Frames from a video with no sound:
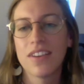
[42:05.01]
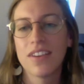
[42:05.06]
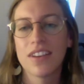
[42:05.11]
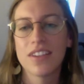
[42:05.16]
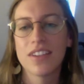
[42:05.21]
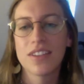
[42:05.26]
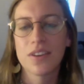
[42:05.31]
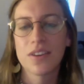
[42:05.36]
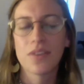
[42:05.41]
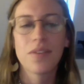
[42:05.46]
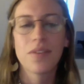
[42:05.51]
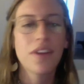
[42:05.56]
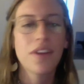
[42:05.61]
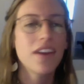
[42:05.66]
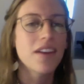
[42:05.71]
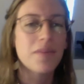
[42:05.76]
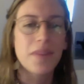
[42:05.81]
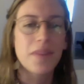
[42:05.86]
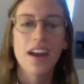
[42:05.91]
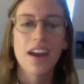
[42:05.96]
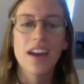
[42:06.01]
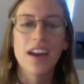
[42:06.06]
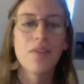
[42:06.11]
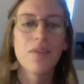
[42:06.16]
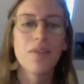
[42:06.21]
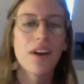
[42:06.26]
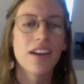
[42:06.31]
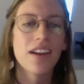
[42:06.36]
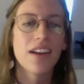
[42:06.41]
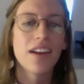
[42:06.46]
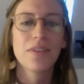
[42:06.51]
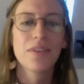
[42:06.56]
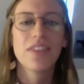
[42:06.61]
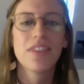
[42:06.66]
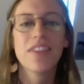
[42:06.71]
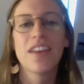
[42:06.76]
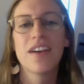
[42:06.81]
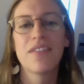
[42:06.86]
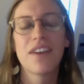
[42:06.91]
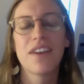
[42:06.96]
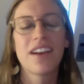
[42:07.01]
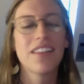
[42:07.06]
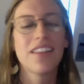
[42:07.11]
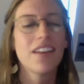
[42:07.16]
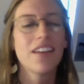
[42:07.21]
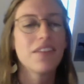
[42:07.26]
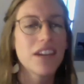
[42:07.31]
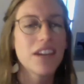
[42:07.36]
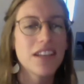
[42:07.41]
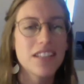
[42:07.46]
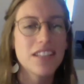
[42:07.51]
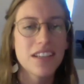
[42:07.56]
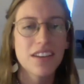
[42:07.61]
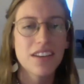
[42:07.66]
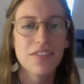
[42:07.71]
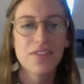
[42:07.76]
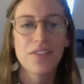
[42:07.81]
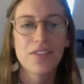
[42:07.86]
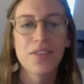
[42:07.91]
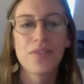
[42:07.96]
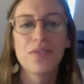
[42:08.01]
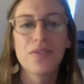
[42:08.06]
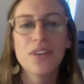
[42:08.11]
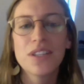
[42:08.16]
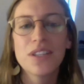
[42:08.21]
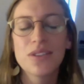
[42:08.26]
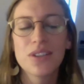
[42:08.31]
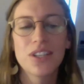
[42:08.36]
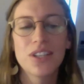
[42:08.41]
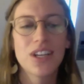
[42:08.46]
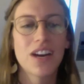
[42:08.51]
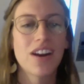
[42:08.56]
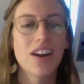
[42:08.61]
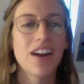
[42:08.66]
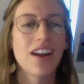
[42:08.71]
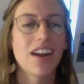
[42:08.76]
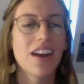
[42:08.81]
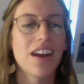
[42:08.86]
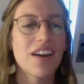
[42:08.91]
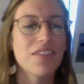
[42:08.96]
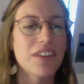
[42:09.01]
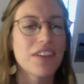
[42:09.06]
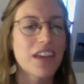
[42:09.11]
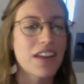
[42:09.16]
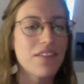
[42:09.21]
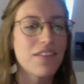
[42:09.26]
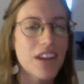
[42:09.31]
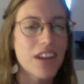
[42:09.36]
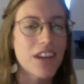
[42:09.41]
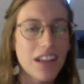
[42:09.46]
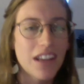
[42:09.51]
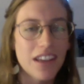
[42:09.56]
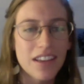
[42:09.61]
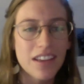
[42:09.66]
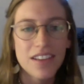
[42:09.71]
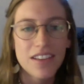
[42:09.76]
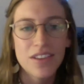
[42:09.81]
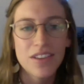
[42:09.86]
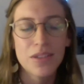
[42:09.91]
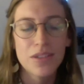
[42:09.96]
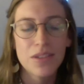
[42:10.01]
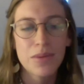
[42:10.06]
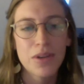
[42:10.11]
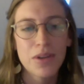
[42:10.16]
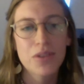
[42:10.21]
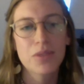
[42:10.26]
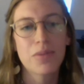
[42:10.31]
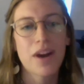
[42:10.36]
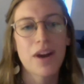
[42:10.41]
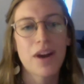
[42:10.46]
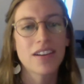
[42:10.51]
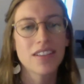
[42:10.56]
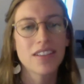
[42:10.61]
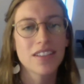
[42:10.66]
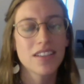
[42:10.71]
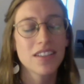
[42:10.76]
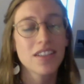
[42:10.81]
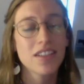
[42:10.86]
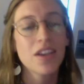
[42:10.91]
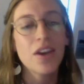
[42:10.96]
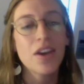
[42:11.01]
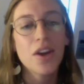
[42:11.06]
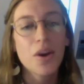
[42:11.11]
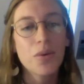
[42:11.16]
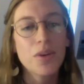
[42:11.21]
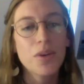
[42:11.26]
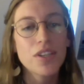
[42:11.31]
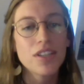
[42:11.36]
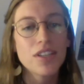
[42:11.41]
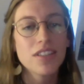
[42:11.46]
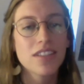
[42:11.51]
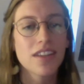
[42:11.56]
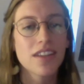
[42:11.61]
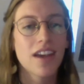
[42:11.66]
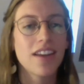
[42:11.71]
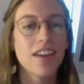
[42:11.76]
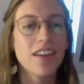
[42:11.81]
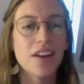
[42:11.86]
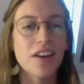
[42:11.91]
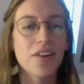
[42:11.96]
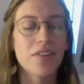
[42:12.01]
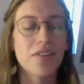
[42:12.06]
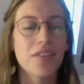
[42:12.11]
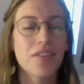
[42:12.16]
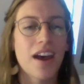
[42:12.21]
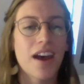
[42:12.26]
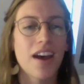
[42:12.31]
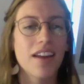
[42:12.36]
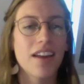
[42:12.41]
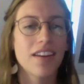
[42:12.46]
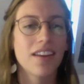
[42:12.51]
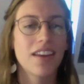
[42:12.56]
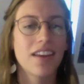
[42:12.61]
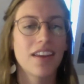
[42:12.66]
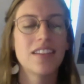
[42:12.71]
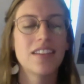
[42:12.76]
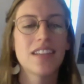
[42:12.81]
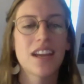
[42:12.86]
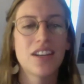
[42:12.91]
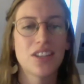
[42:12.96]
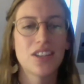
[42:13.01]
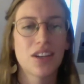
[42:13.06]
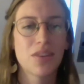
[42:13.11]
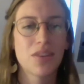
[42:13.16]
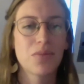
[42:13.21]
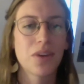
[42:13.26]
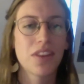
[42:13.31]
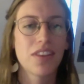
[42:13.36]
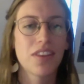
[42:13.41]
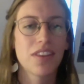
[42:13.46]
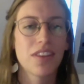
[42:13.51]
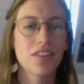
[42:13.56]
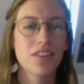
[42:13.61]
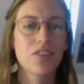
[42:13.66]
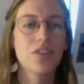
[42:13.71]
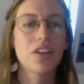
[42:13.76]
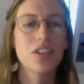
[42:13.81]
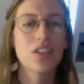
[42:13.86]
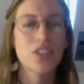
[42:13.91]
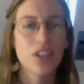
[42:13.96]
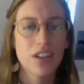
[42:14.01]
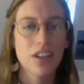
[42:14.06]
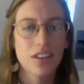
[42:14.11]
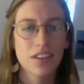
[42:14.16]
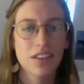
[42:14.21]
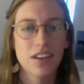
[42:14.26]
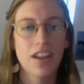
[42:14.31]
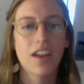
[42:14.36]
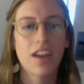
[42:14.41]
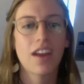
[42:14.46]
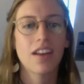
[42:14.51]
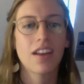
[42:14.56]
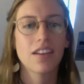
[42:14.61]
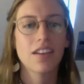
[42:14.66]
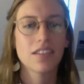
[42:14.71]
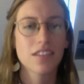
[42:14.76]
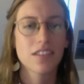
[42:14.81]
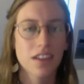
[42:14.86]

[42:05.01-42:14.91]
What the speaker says: So yeah, I love the idea of resource sharing, of like inviting in new spiritual practices, which is, you know, at intention with tradition and